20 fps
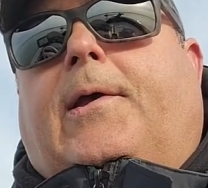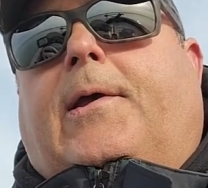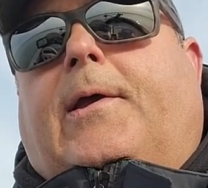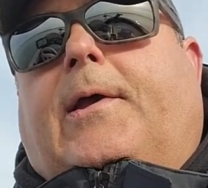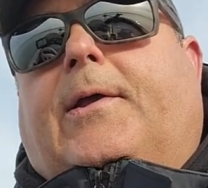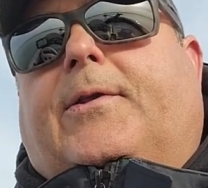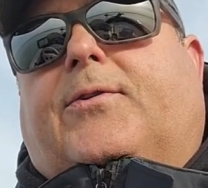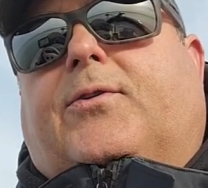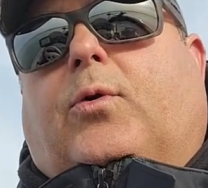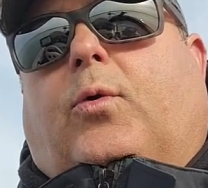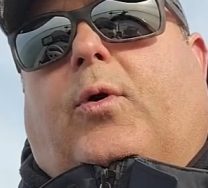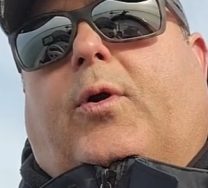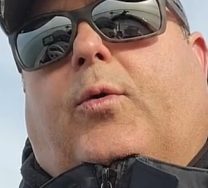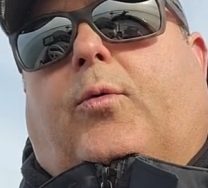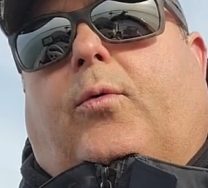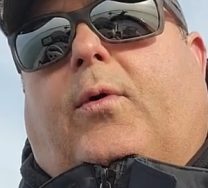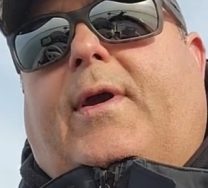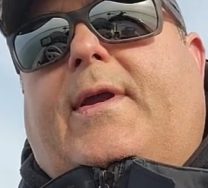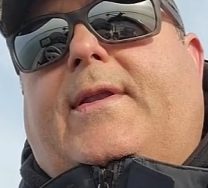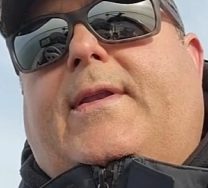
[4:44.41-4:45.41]
it's going
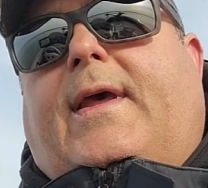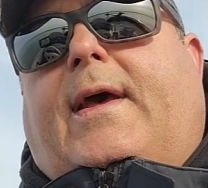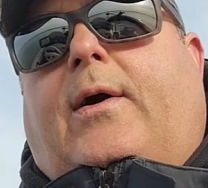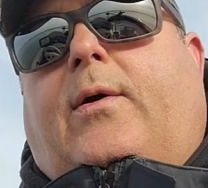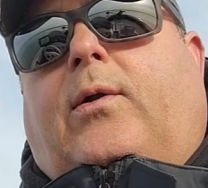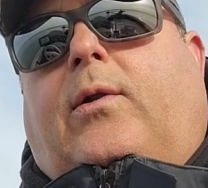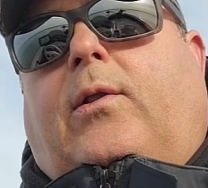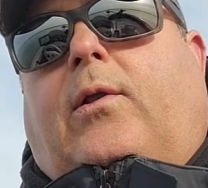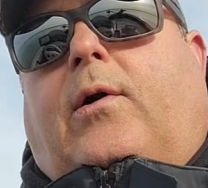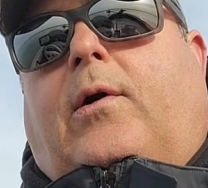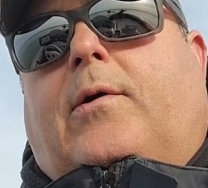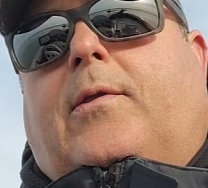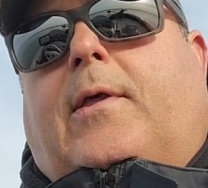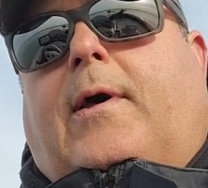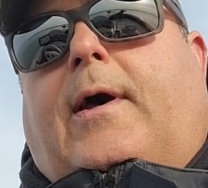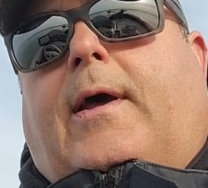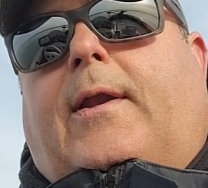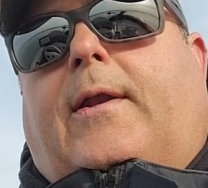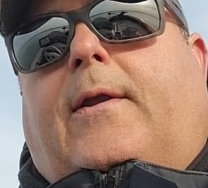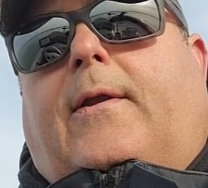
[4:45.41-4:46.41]
right down along
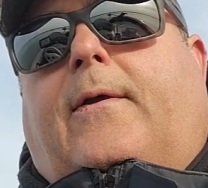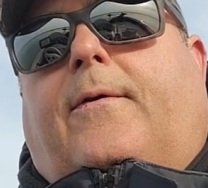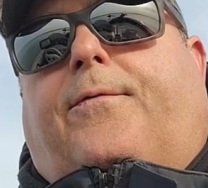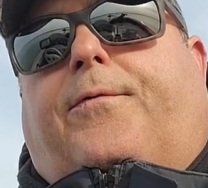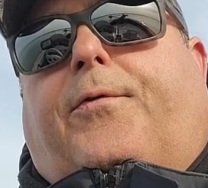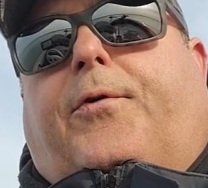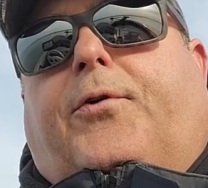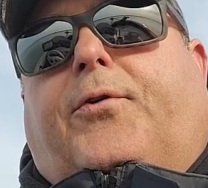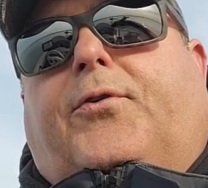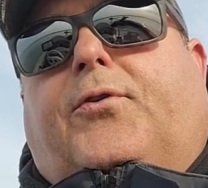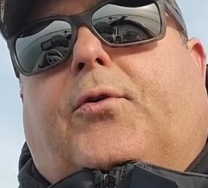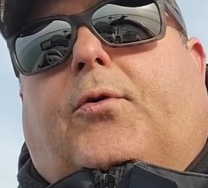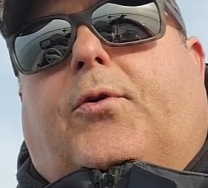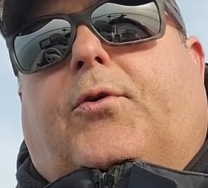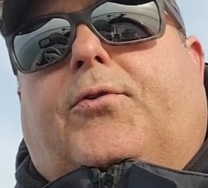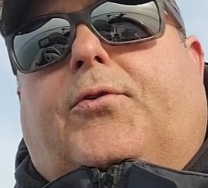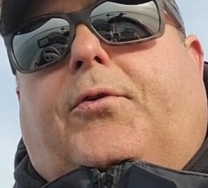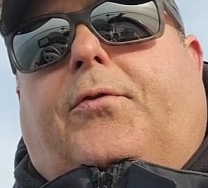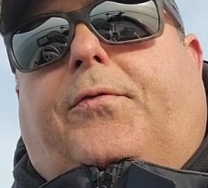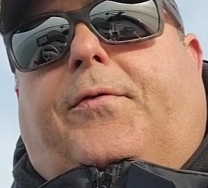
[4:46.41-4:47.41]
that first
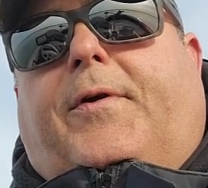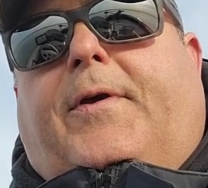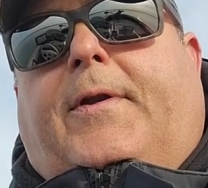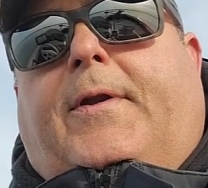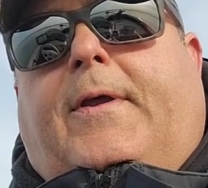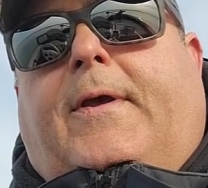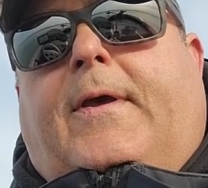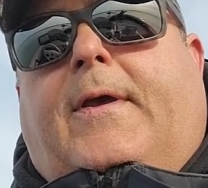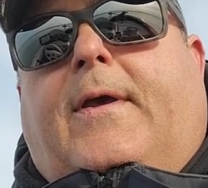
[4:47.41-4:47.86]
dorsal fin,